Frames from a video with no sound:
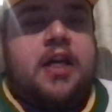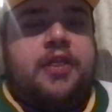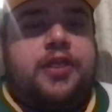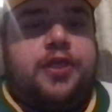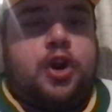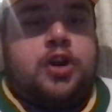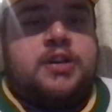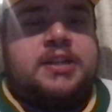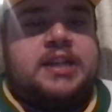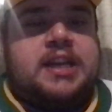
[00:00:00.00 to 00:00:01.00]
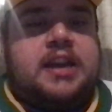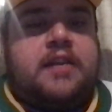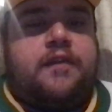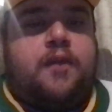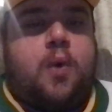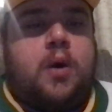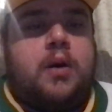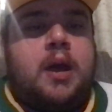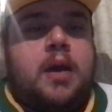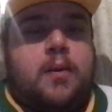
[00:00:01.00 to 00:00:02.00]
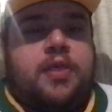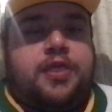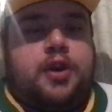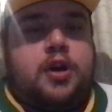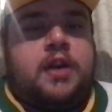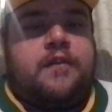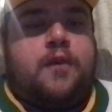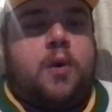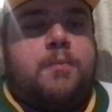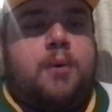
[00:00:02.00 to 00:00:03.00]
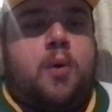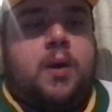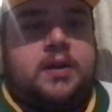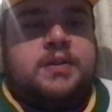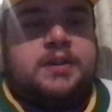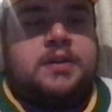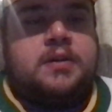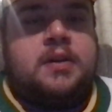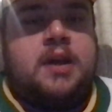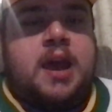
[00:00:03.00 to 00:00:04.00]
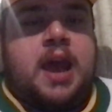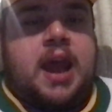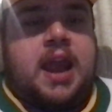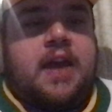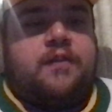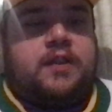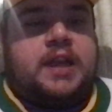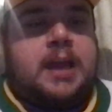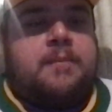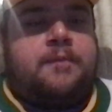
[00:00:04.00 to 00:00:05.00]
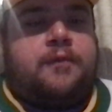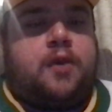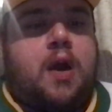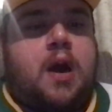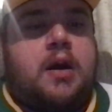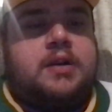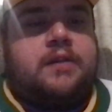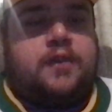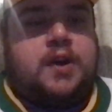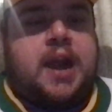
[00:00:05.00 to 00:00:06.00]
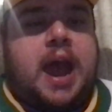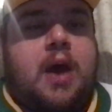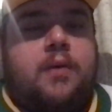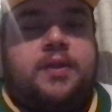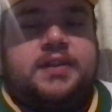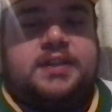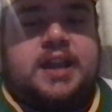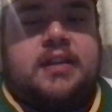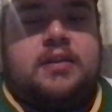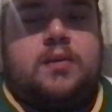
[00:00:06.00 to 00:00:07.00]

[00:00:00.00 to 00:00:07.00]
13, and 4 with 34 points and have leapfrogged for now the St.